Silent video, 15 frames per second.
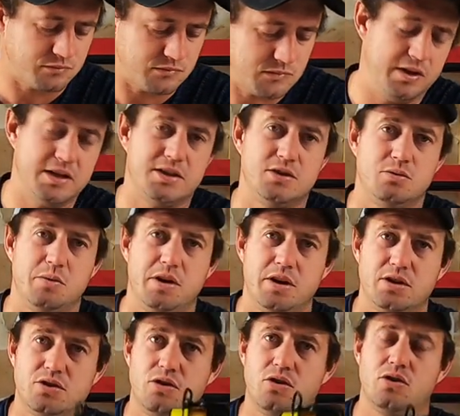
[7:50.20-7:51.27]
This is where
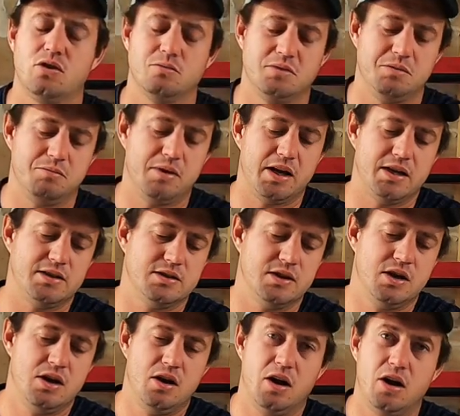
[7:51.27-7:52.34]
this rod comes in place.
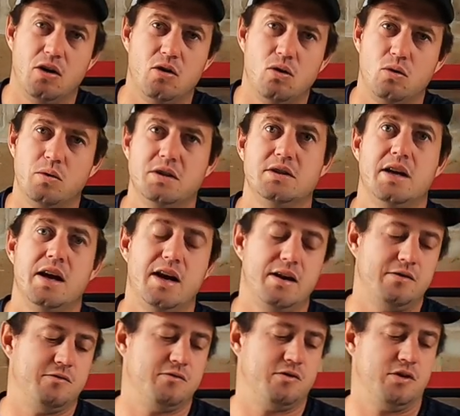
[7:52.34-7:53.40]
I always
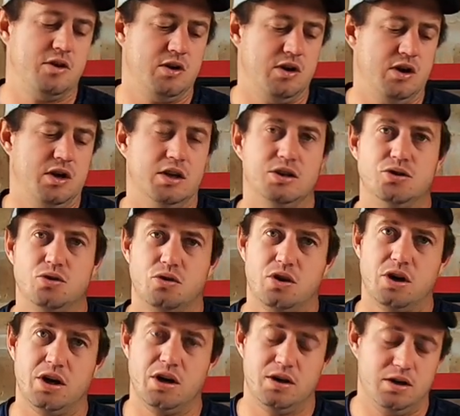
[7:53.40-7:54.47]
have a
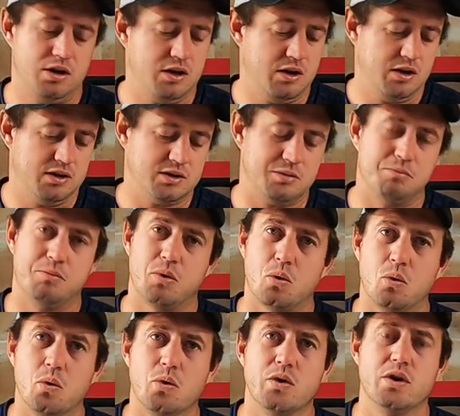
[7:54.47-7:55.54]
choker, some
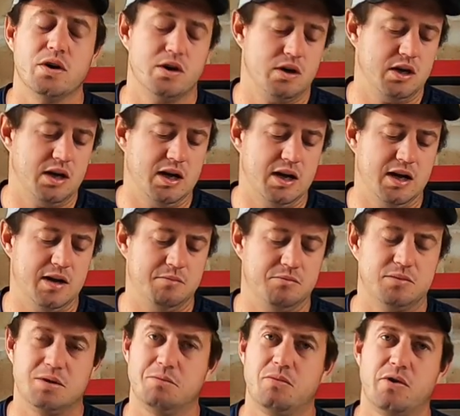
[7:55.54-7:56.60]
prawn,
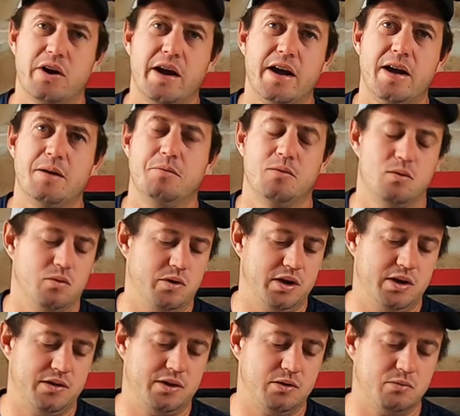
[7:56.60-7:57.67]
um, some crab or
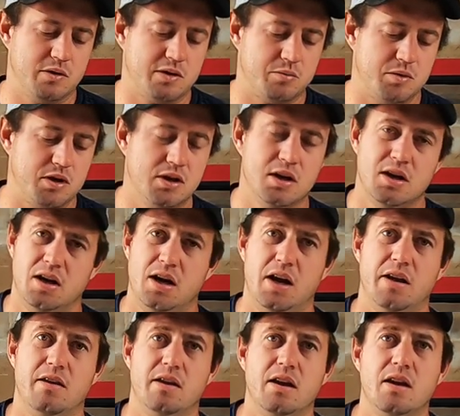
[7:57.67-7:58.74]
anything with me.
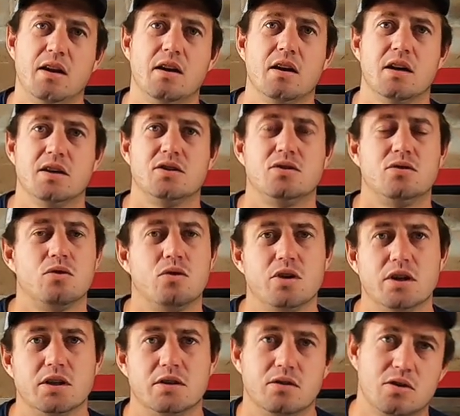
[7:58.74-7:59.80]
And then I
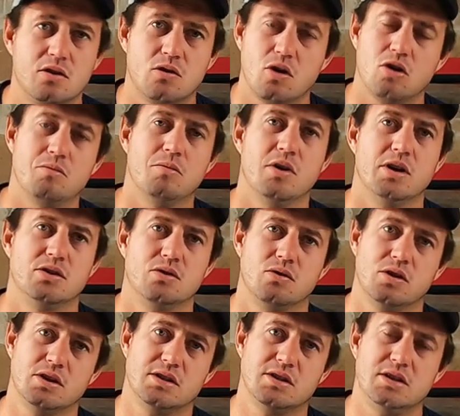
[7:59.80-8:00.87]
target cob, I
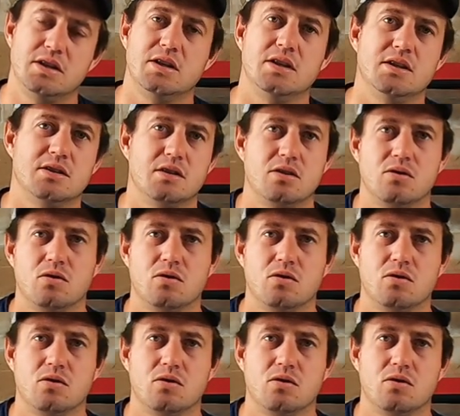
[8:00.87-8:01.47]
target steenies, I